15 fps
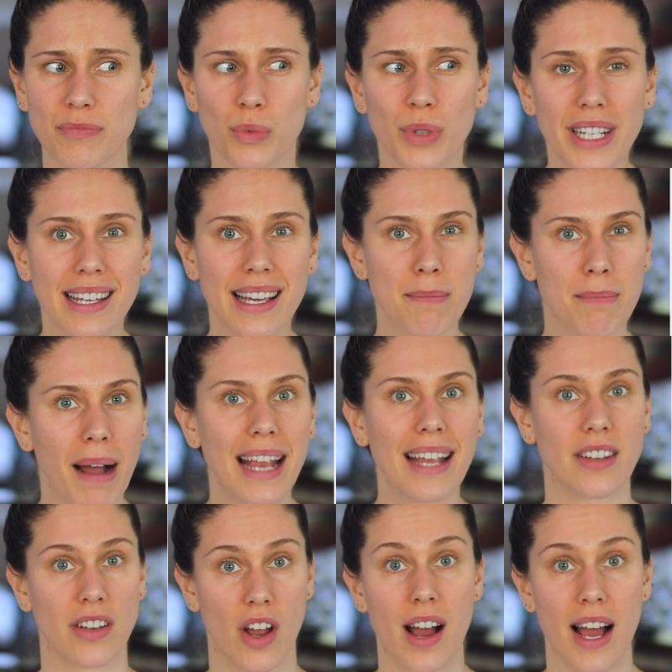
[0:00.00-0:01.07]
really
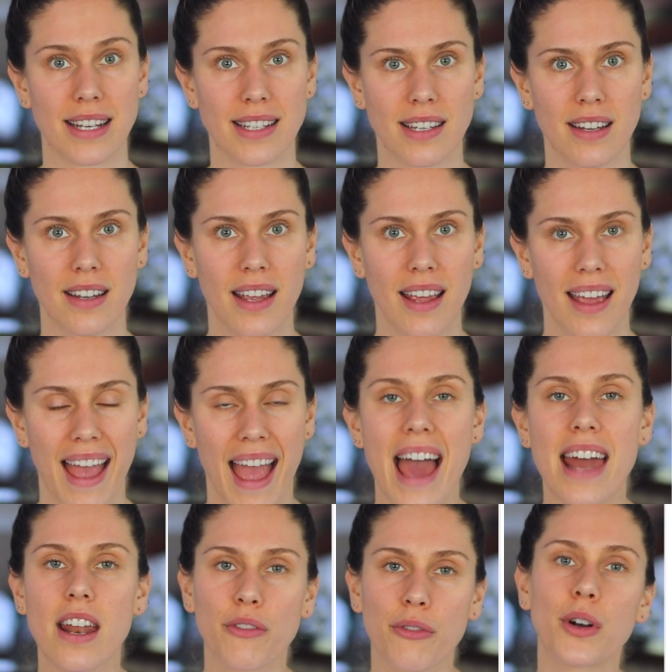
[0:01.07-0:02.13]
might not.
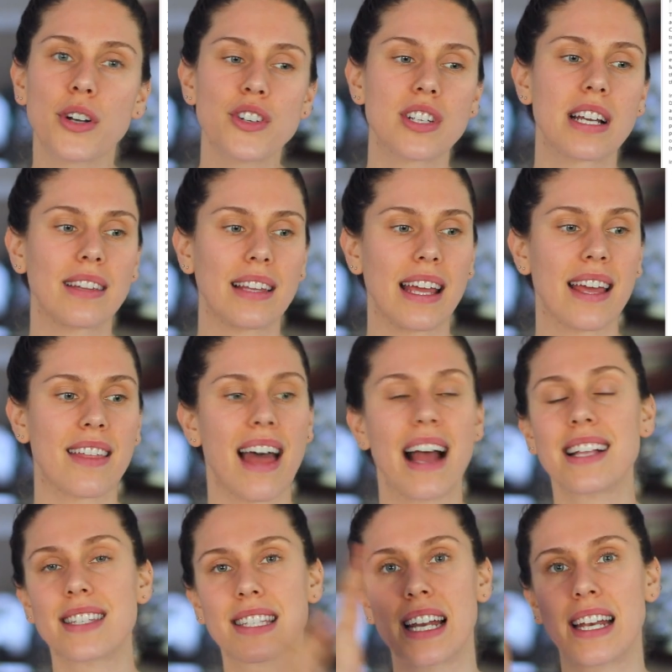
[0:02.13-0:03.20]
And unfortunately,
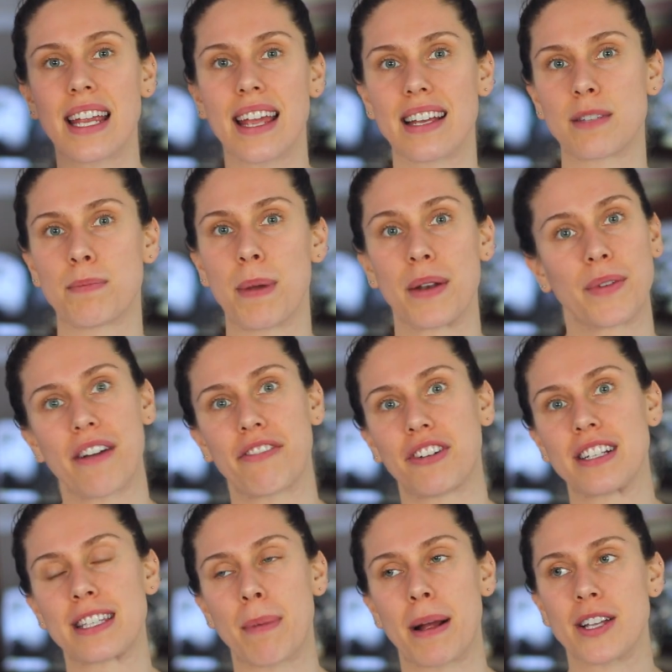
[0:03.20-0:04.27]
that study has been
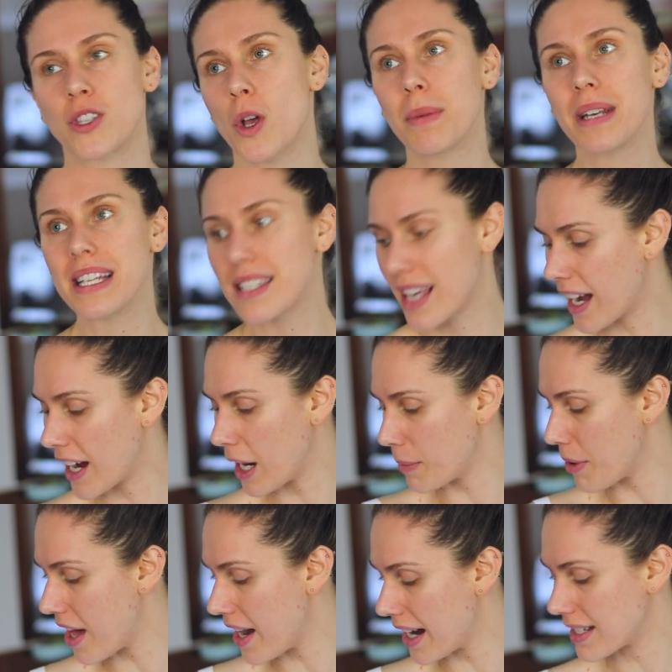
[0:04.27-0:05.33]
referenced by so many skincare
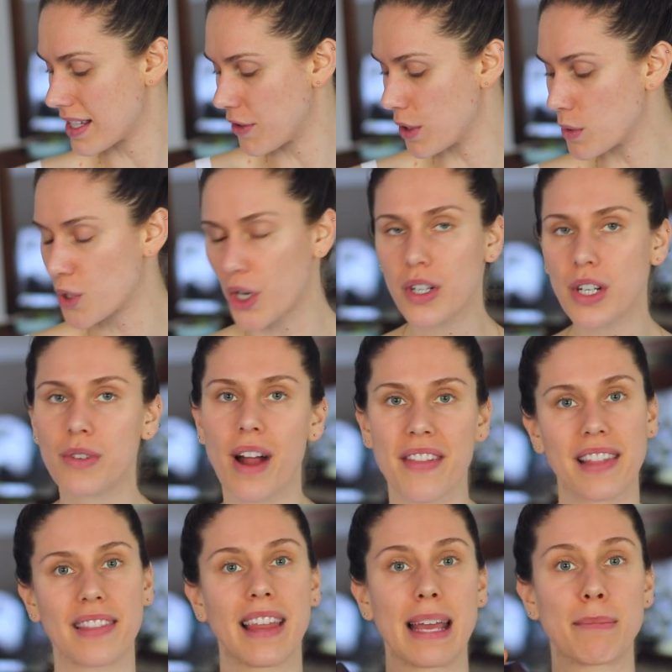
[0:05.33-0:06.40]
products. If you turn around
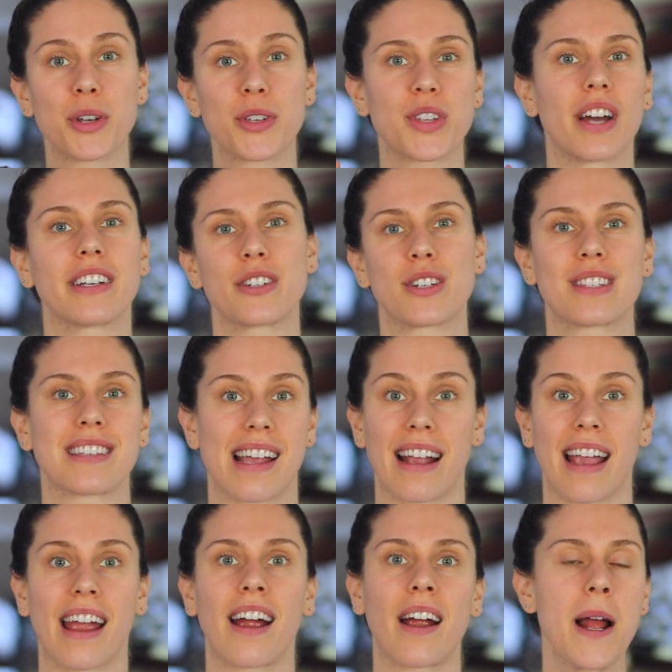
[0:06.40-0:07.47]
the labels on your
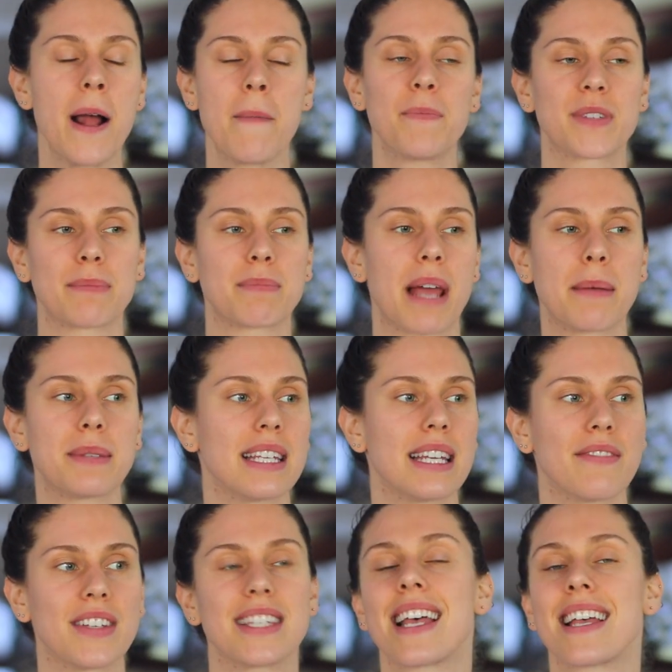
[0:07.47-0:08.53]
skincare, sometimes it
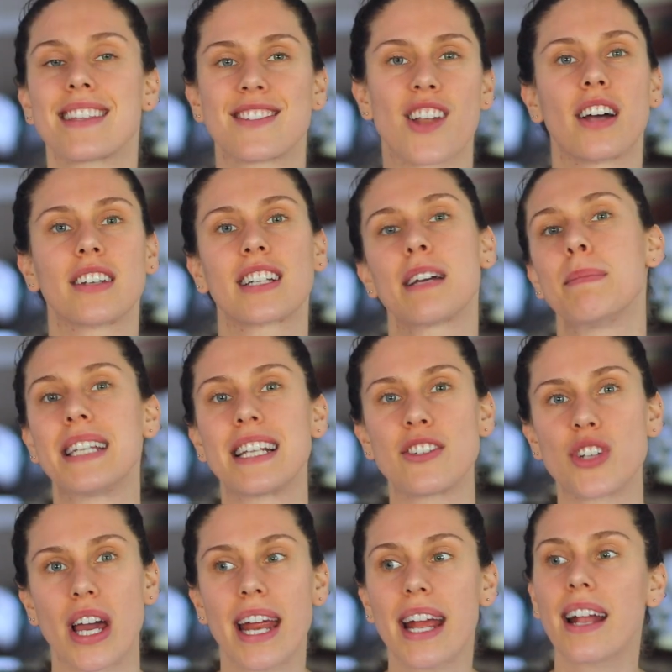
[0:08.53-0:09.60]
even says
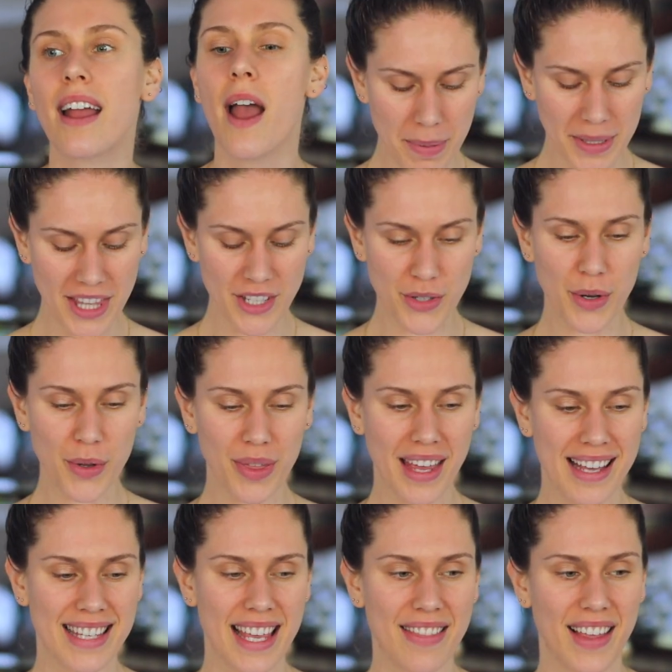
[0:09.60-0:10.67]
non-comedogenic. But the truth
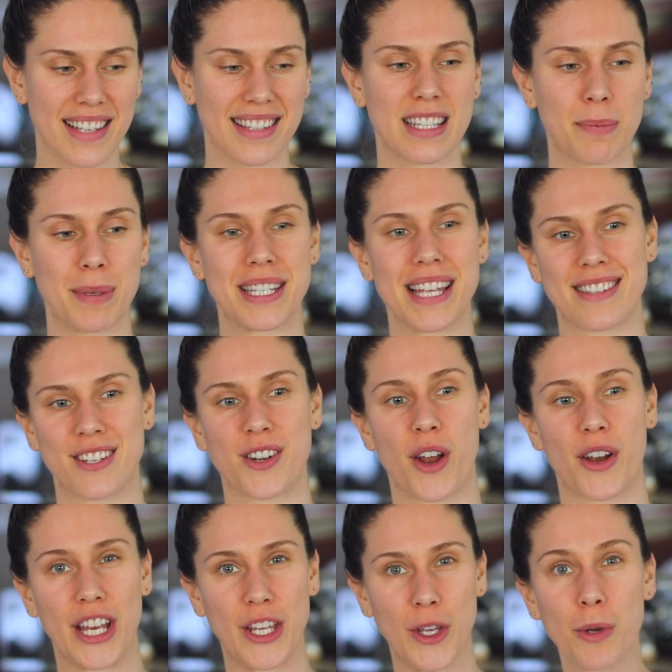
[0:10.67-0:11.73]
is, unless that's been tested
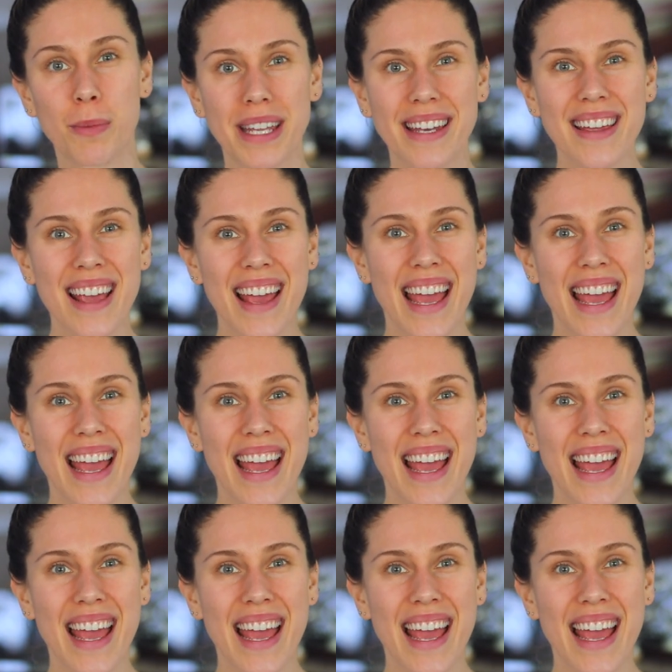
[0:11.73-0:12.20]
on a human,